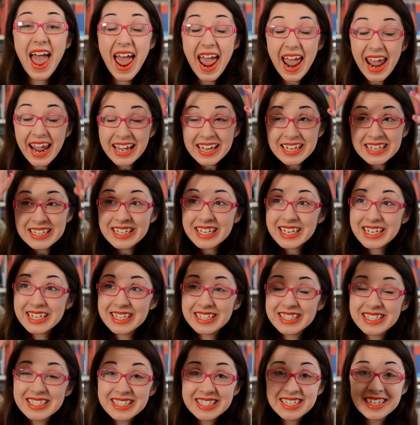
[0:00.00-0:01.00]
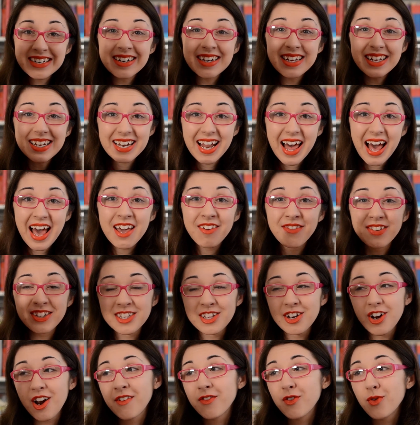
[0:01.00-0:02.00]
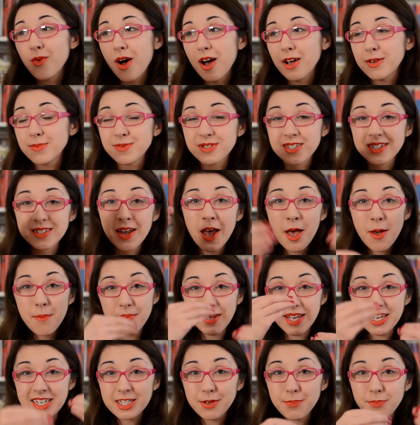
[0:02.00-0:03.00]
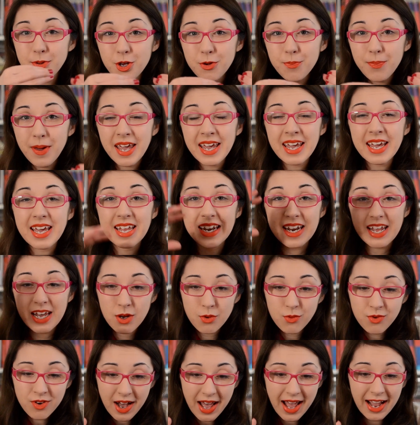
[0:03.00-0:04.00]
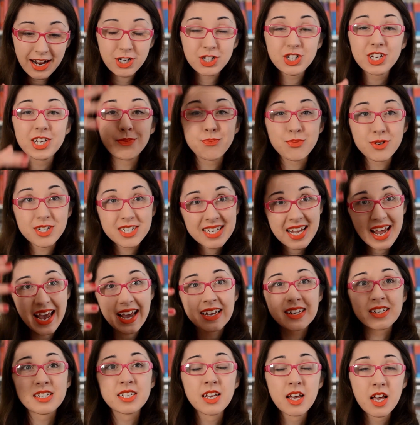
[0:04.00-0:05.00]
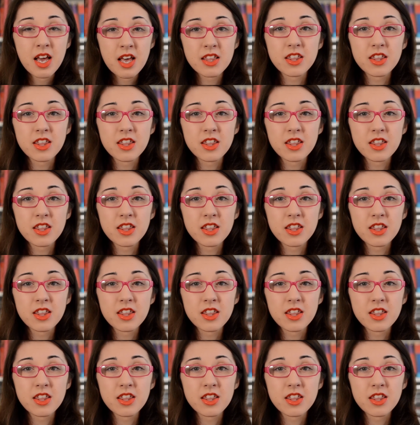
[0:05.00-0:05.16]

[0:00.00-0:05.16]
And it is still alive as the larval wasps begin to pupate and it will actually protect